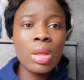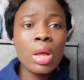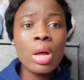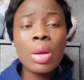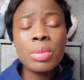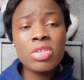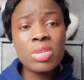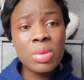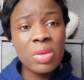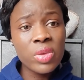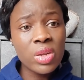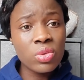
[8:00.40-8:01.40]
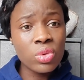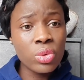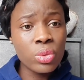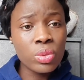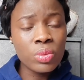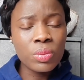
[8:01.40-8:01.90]
Hope this is beneficial to
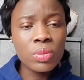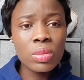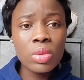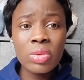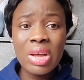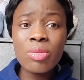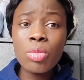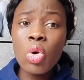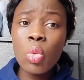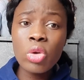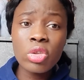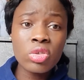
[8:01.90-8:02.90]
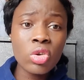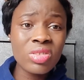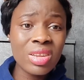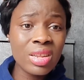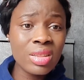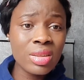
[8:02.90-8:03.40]
you. If you have more questions
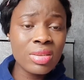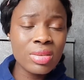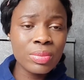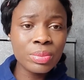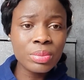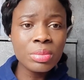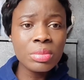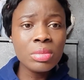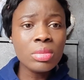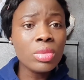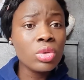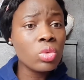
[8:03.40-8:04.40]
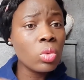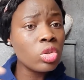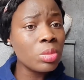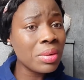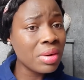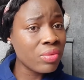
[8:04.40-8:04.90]
concerning this, you want
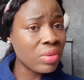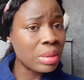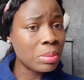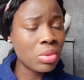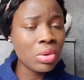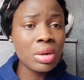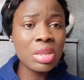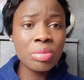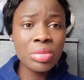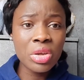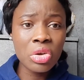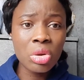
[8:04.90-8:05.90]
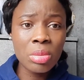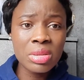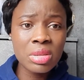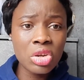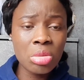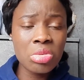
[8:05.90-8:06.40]
to be clarified more, leave me a comment
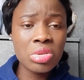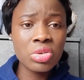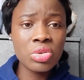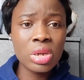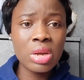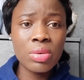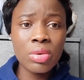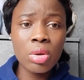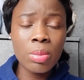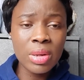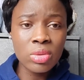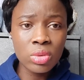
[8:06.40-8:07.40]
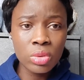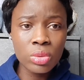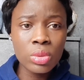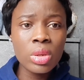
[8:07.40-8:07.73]
in the comment section. I'll come back to you.